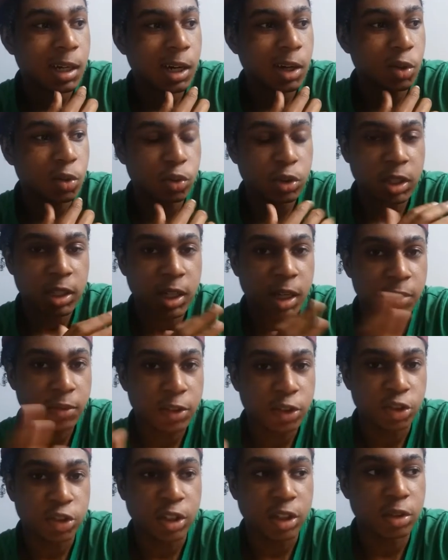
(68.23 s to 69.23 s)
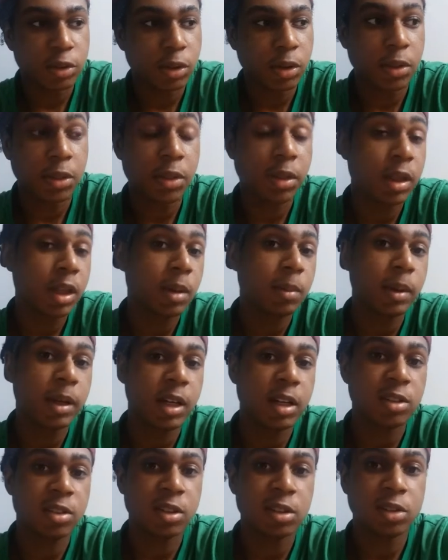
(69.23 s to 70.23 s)
I don't really have a general theme. I
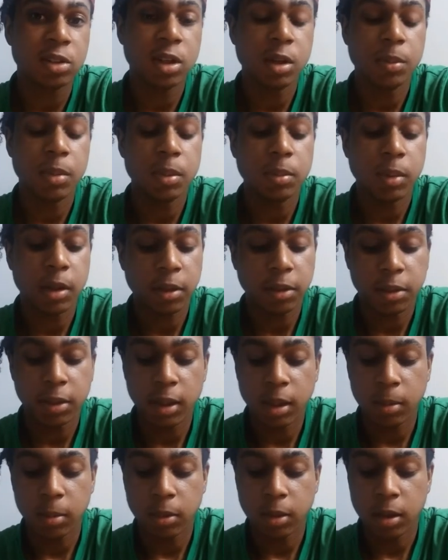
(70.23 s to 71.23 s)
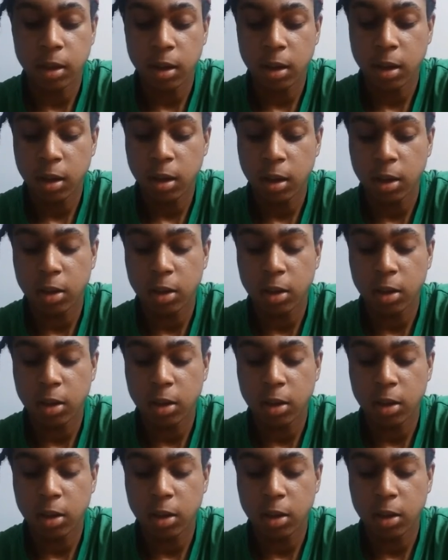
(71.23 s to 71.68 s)
guess that's going to be my theme there.